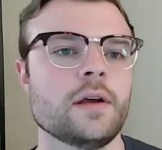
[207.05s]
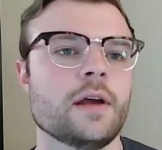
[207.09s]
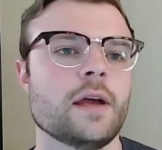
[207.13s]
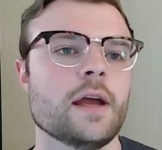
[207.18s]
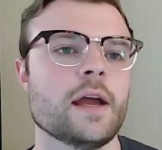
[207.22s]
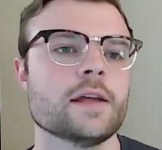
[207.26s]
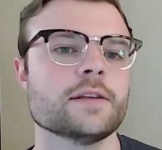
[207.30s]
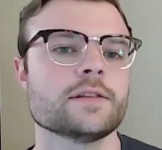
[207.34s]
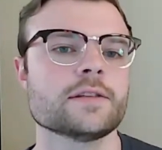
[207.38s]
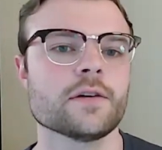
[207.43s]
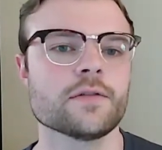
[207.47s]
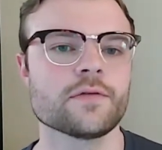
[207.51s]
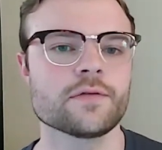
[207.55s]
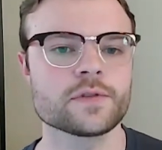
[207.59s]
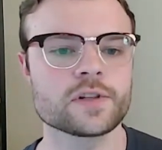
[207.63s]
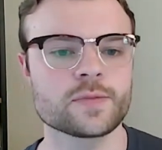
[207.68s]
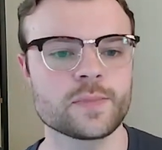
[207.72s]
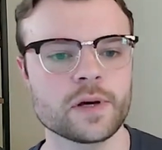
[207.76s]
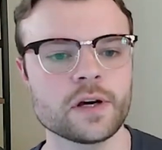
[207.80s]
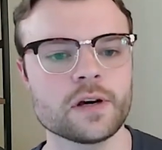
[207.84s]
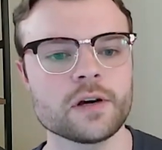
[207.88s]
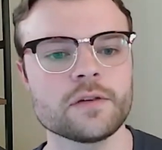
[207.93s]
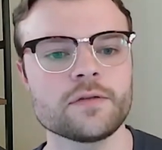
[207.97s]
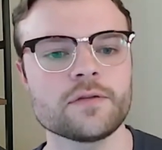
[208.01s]
And so
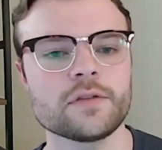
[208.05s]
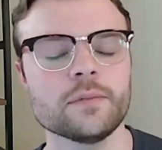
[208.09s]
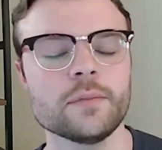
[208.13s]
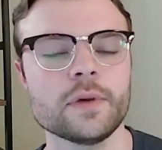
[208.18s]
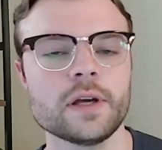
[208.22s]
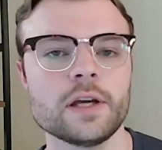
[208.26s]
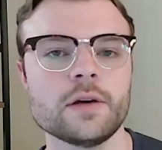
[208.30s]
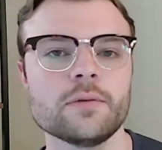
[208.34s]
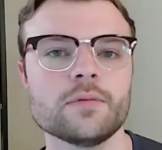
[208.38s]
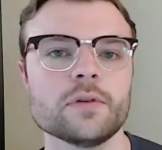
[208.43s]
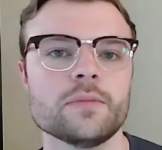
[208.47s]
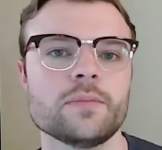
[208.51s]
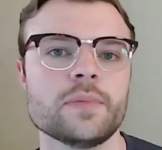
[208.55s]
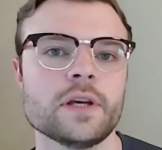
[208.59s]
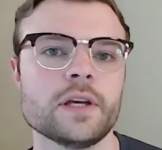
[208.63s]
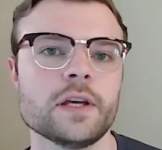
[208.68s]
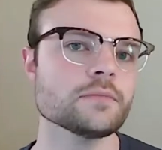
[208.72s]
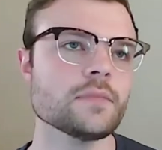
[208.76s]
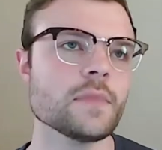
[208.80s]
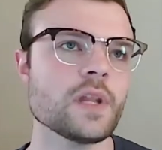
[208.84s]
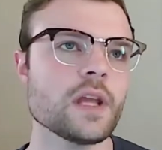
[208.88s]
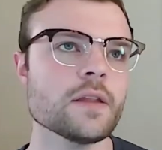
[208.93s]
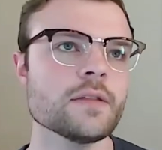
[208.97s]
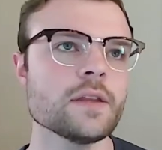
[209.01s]
spirit for me would be
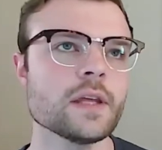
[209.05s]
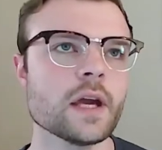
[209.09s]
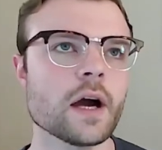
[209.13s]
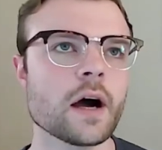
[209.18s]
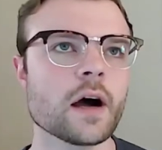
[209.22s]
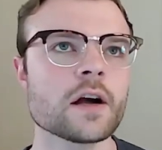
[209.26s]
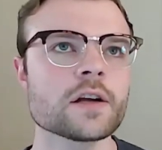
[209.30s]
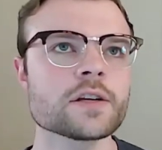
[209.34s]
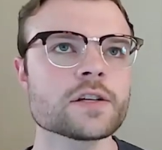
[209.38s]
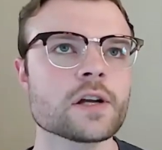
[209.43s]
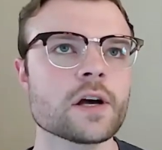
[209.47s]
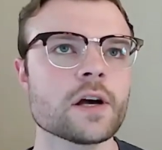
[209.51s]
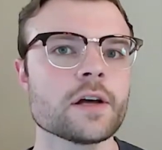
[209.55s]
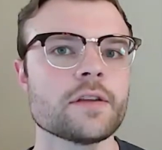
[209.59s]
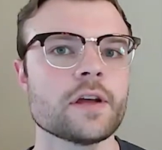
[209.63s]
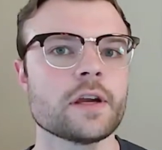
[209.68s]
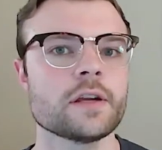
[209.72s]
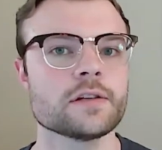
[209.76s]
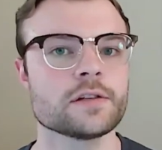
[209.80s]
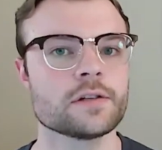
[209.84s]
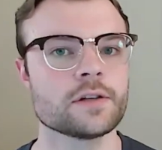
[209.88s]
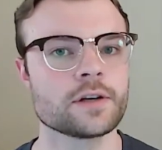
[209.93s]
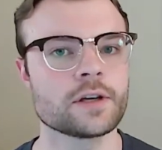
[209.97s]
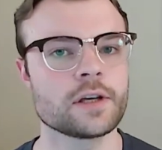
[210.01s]
the ajah that
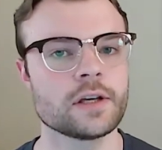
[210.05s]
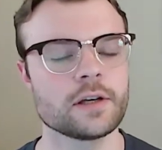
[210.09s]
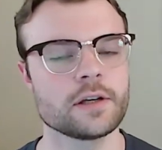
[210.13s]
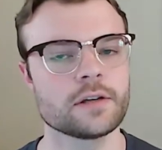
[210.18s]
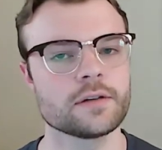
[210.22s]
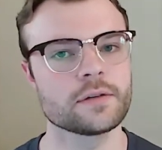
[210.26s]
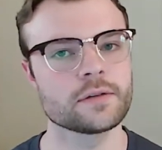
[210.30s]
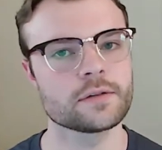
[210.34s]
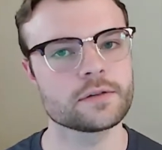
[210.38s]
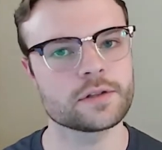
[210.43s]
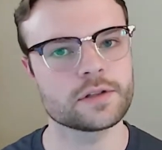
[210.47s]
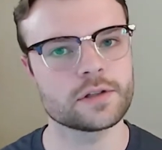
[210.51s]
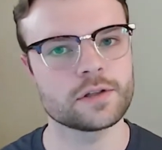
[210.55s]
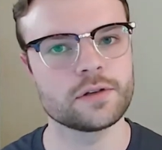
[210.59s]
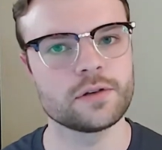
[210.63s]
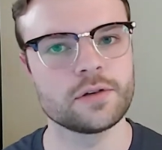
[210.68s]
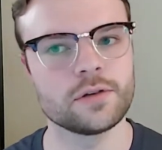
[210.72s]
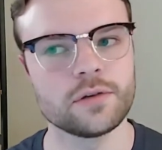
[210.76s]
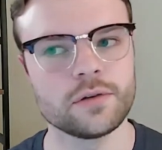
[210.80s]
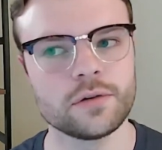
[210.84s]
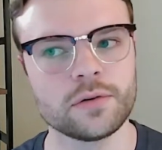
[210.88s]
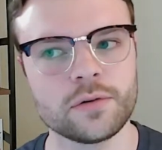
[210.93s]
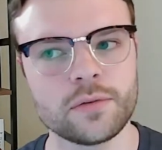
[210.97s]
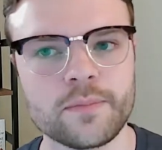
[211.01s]
is looking
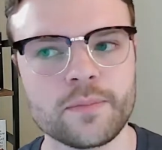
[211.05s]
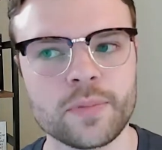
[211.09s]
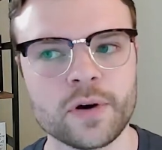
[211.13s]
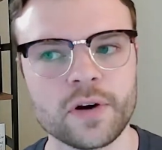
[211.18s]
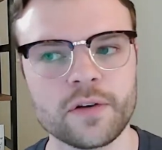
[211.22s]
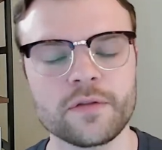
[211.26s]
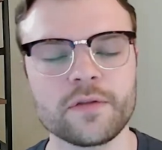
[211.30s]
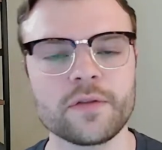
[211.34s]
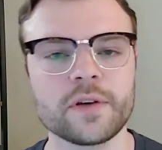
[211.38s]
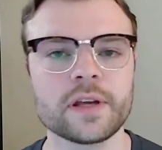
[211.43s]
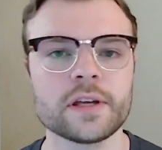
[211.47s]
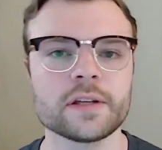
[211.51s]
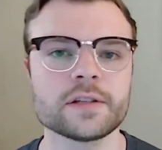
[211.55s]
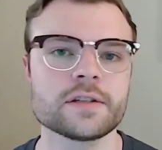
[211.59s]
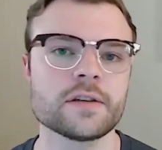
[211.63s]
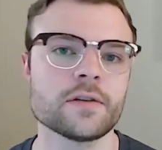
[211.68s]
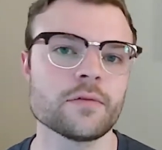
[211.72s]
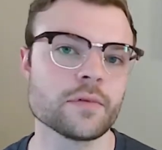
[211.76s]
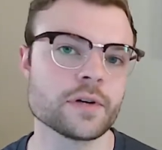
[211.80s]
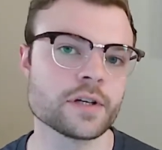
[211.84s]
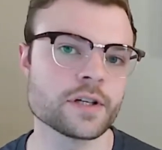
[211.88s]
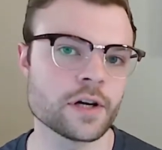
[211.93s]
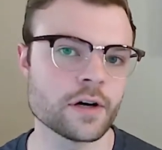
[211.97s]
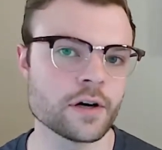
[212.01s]
to prevent the
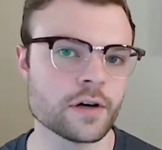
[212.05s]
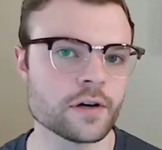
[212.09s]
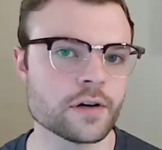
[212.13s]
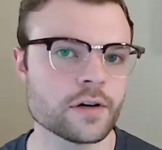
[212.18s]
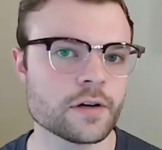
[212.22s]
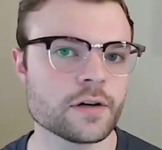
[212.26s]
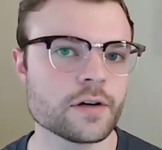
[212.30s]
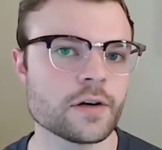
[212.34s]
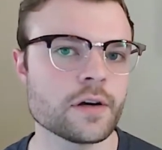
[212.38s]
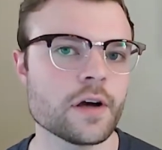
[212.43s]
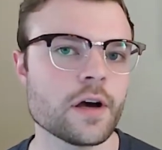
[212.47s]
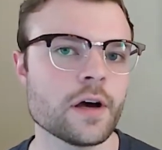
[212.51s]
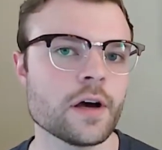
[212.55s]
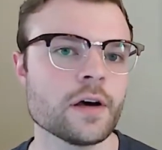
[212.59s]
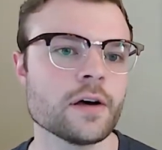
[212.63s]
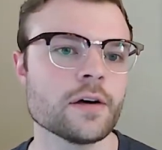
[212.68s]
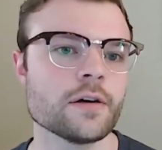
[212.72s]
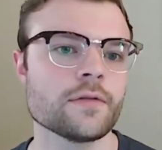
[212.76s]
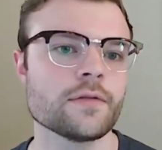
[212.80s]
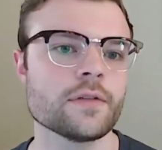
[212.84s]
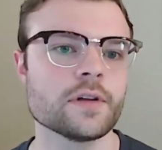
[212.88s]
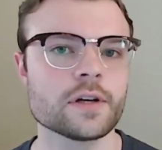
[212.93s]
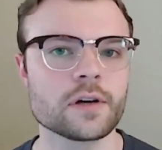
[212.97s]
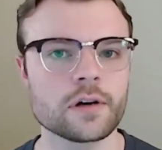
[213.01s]
return of
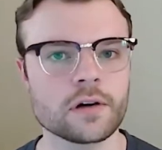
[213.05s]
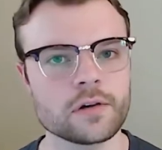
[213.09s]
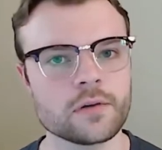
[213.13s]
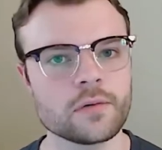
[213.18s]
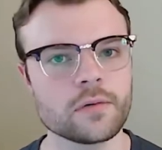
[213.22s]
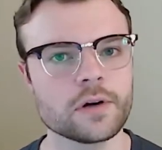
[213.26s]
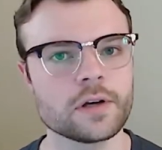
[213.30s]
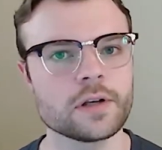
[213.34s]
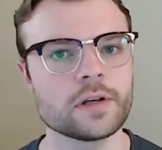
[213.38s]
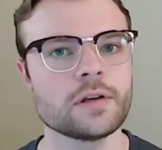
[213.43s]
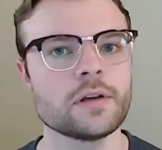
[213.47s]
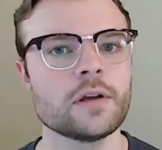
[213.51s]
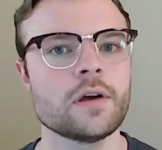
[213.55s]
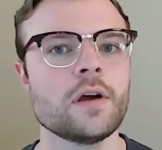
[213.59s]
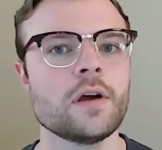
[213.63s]
the Dark One